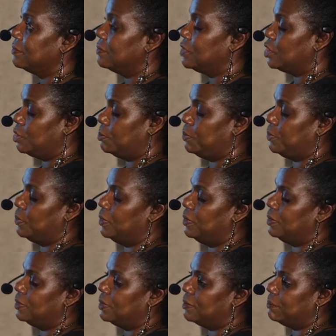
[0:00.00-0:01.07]

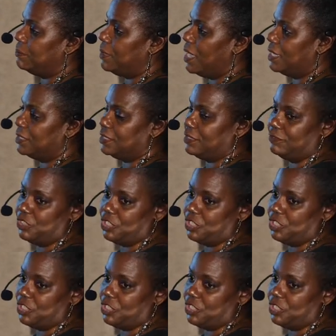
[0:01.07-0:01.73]
support, positive